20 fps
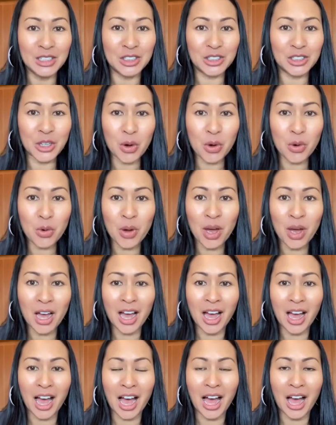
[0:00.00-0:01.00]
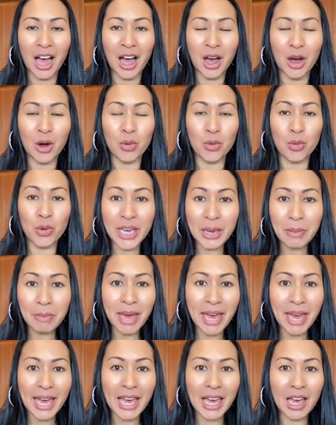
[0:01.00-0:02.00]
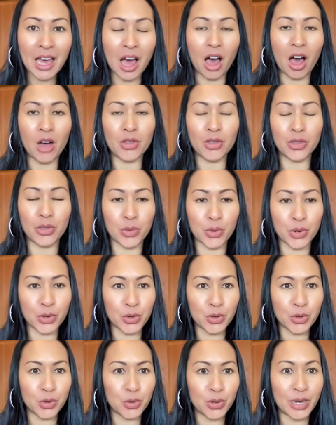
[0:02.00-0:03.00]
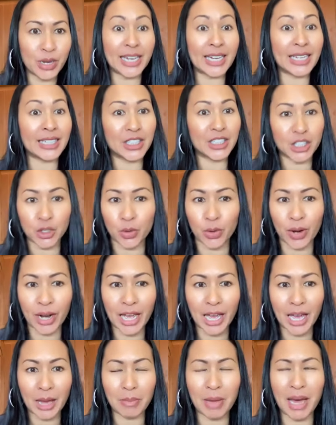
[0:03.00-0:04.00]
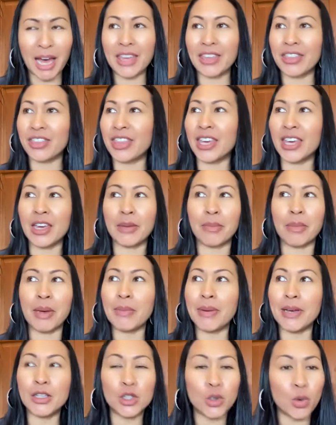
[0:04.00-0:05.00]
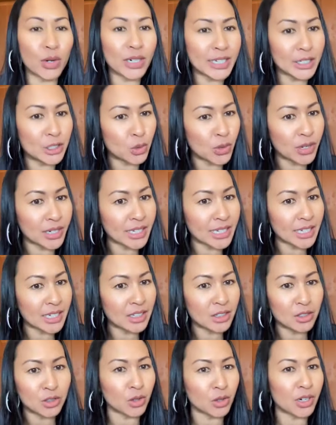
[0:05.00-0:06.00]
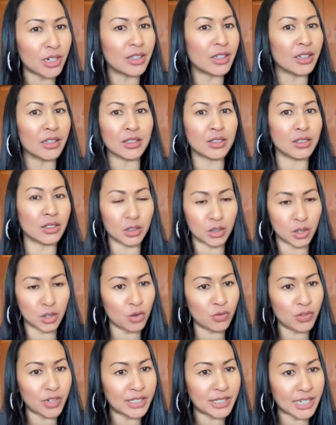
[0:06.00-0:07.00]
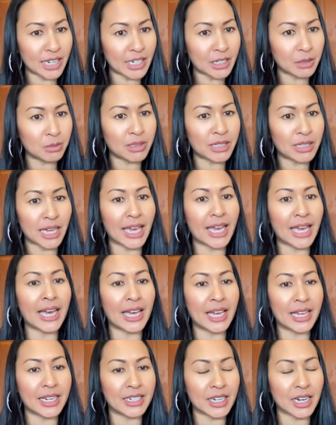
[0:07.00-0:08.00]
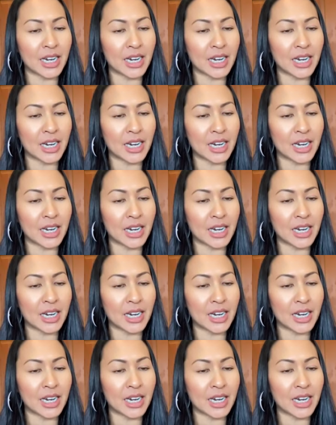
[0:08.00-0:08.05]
So we met through Instagram, I think maybe 2020 during the COVID times. And